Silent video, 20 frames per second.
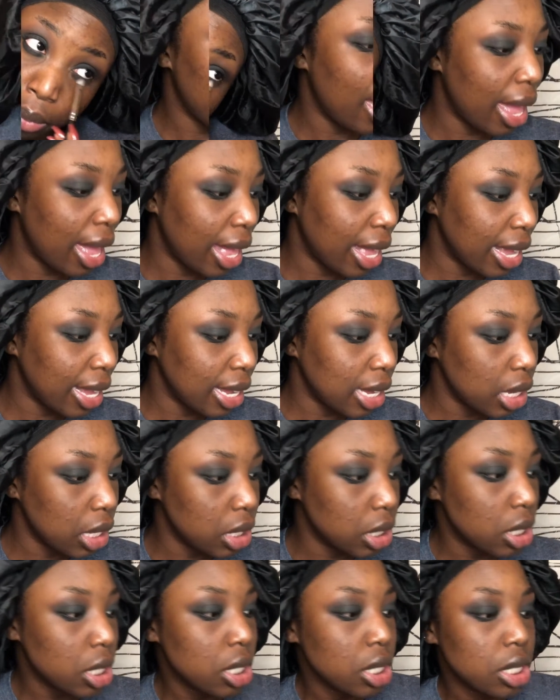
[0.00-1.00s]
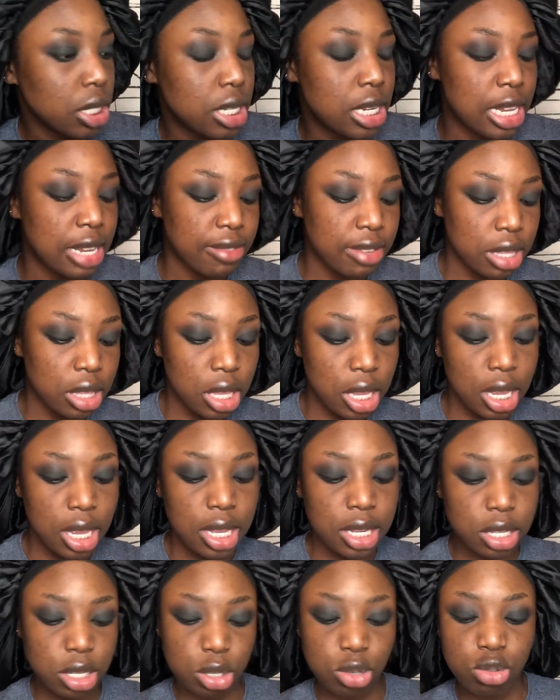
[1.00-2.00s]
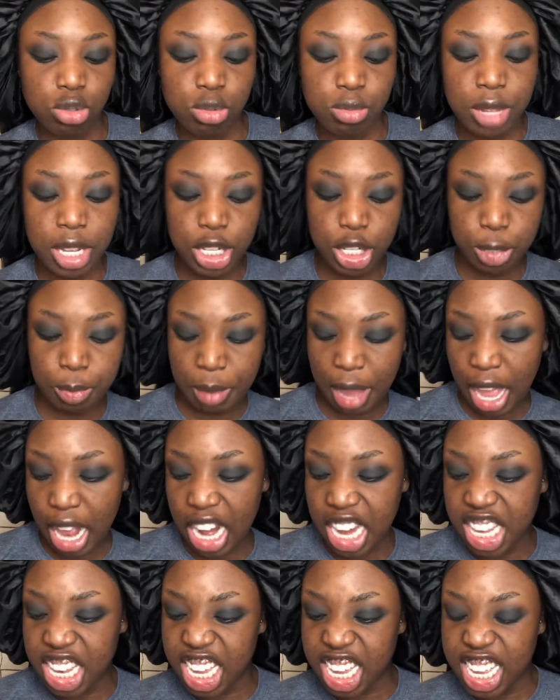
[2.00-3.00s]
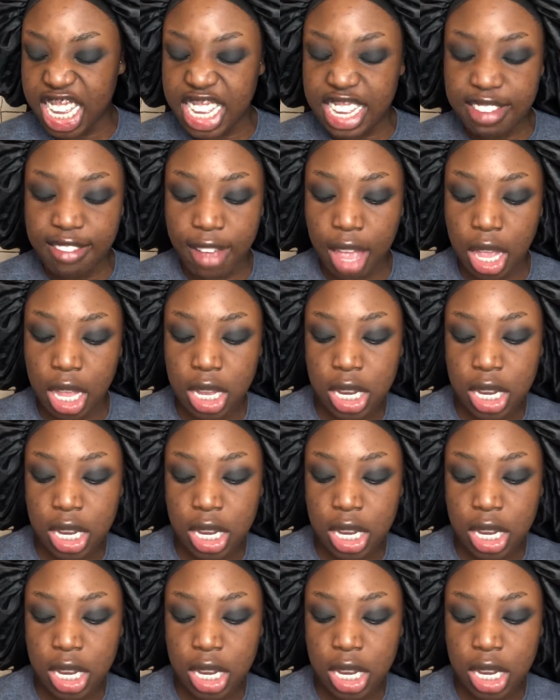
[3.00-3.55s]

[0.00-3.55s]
I never thought too much about love.